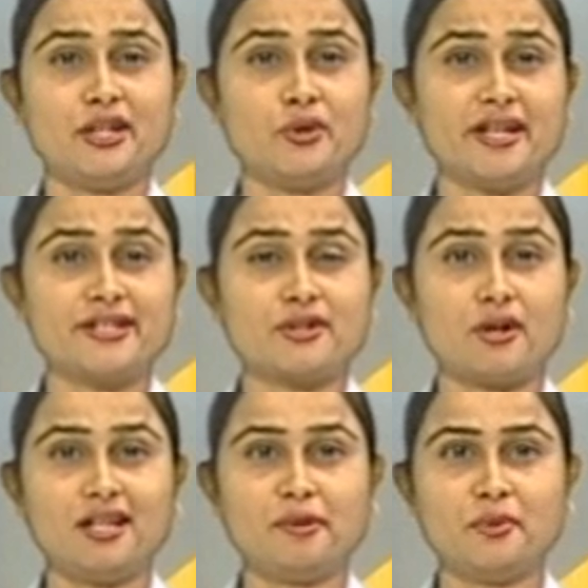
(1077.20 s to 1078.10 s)
U.S.
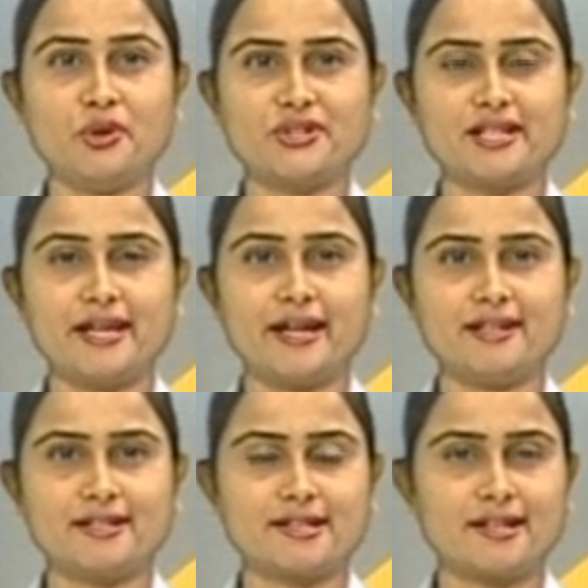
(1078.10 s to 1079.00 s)
dollar mostly
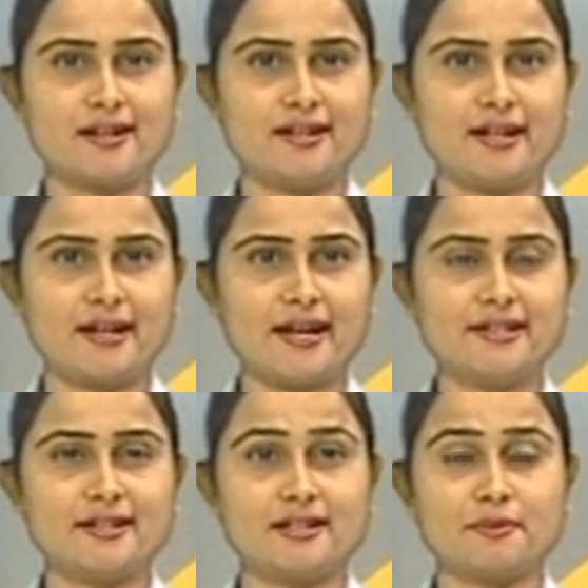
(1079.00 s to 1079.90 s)
held steady
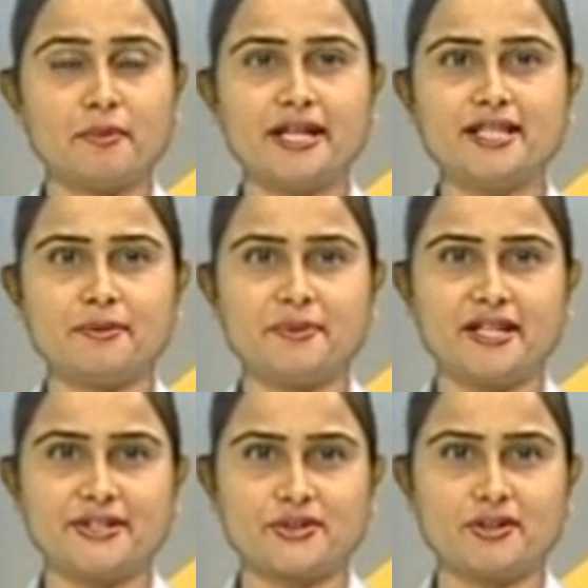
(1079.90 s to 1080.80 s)
against its major
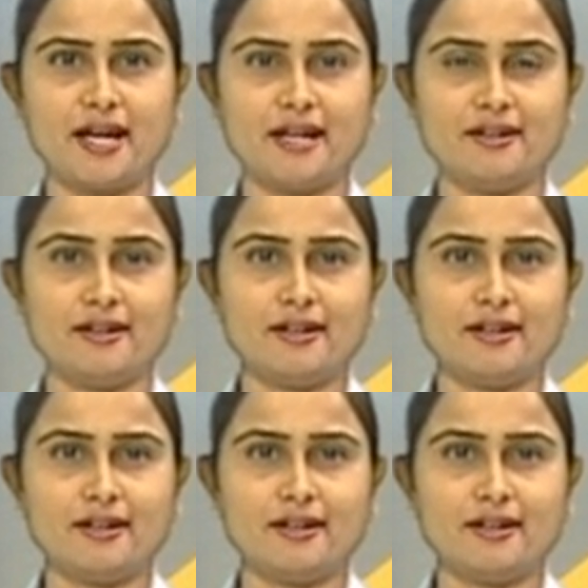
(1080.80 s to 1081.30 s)
peers today.